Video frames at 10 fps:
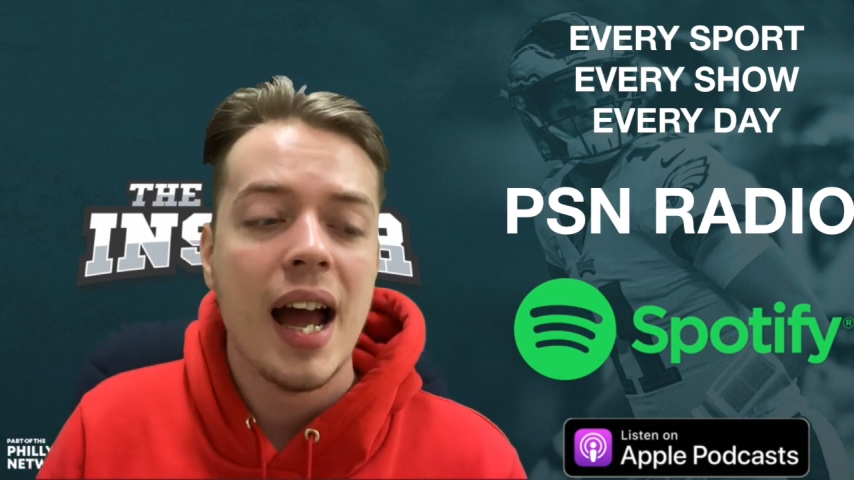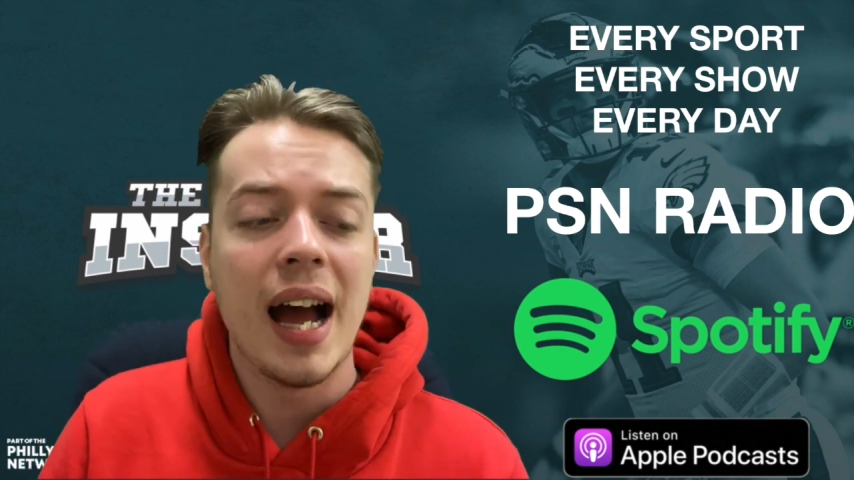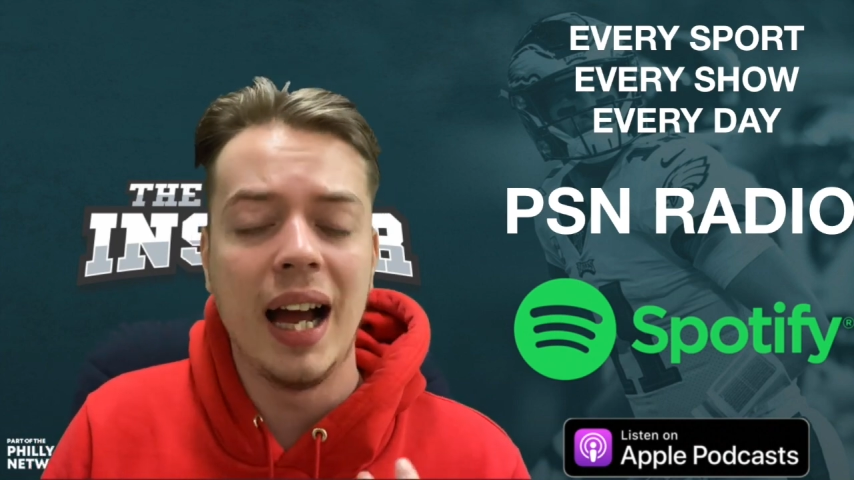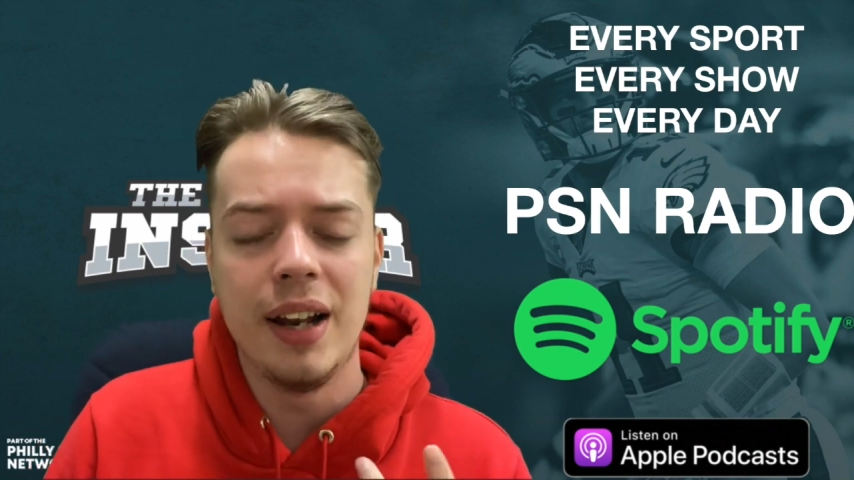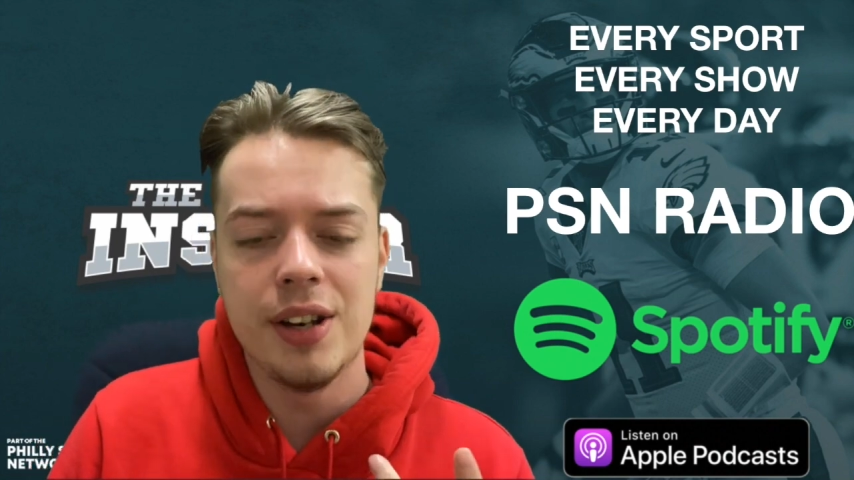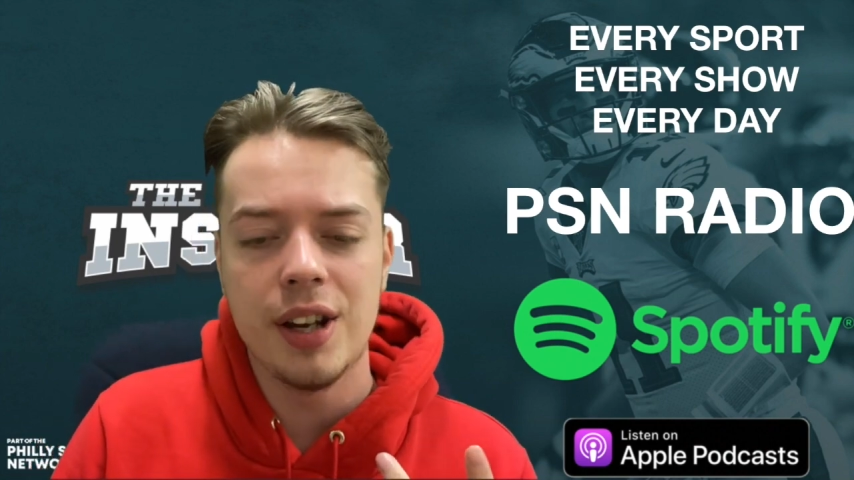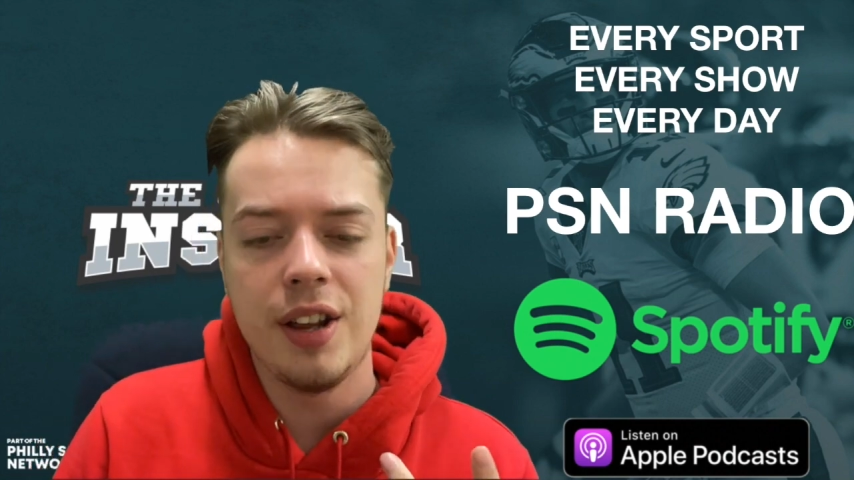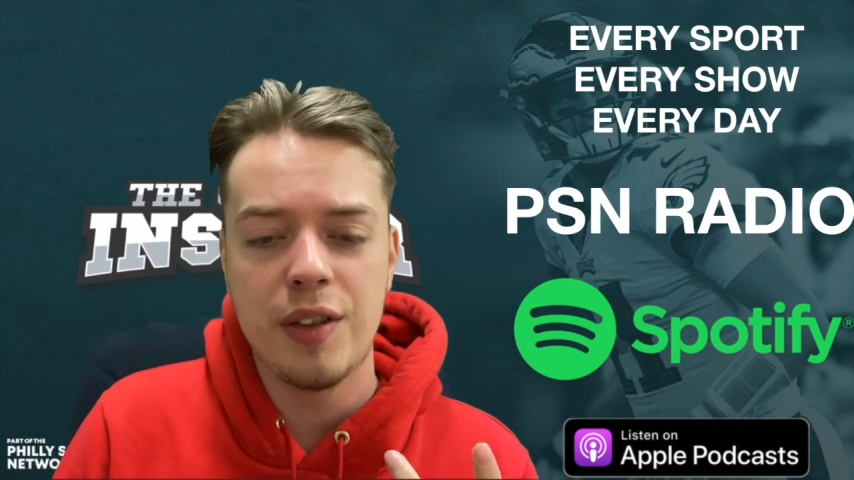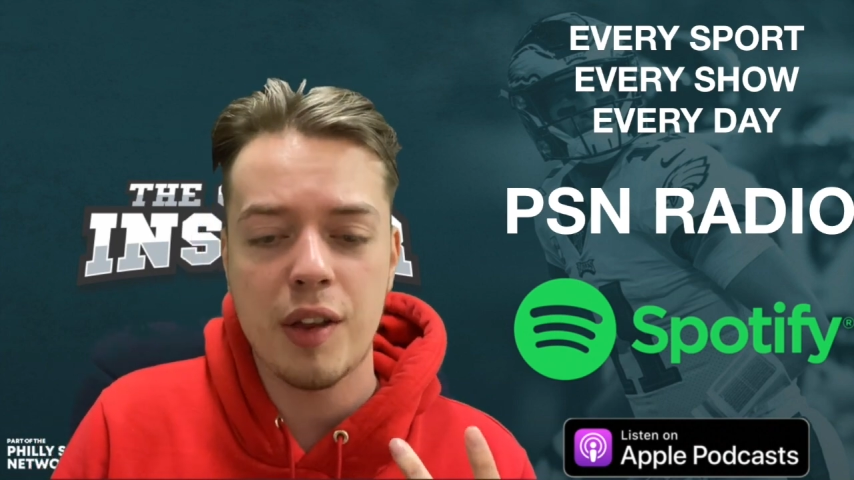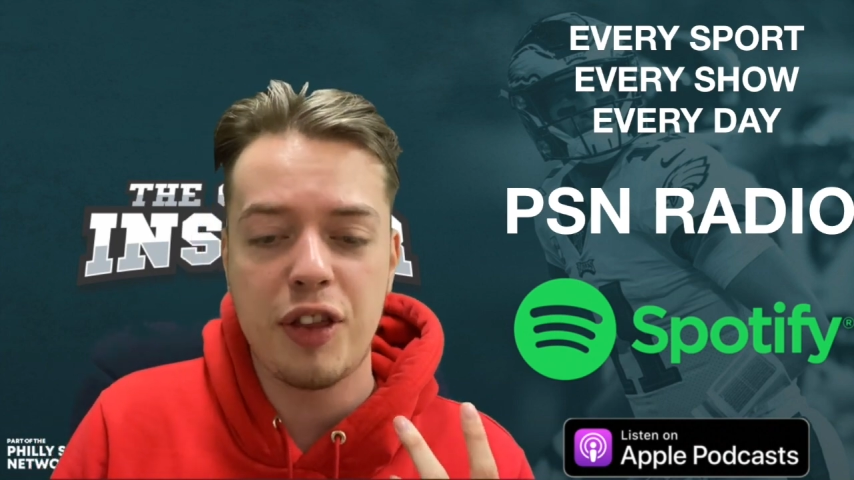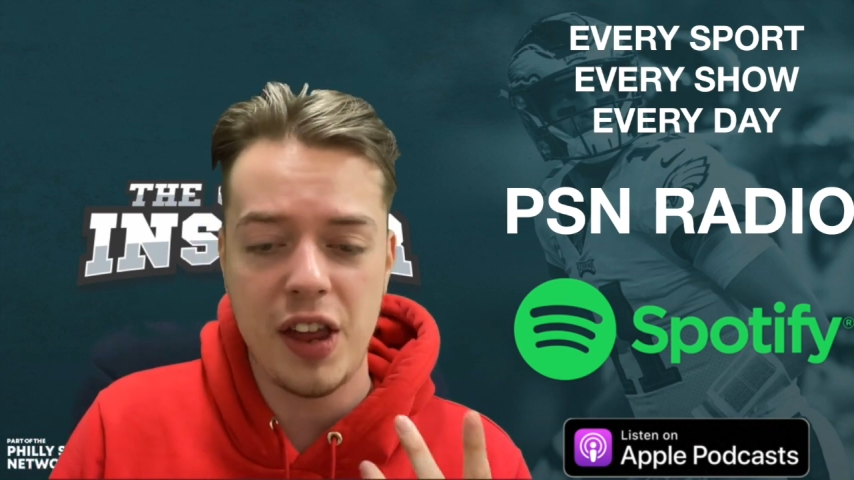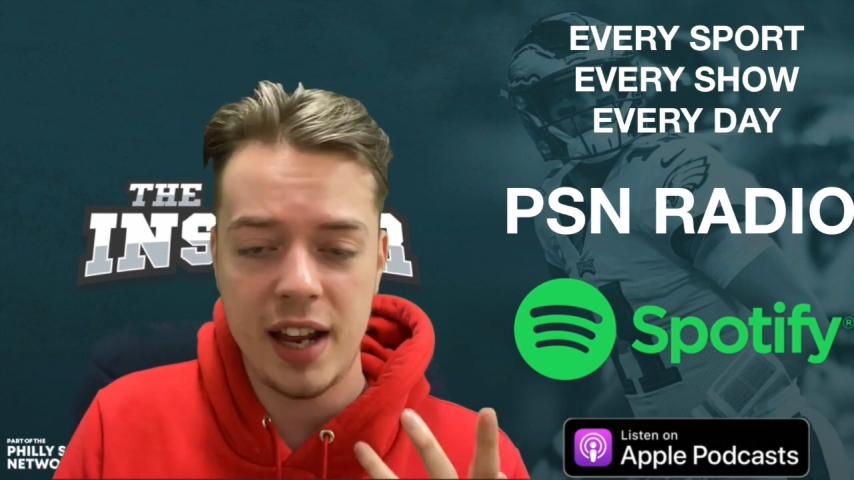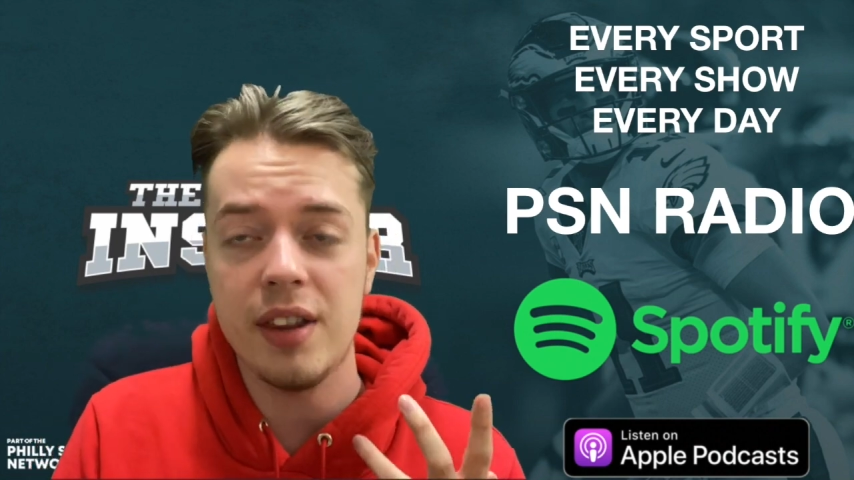And the thing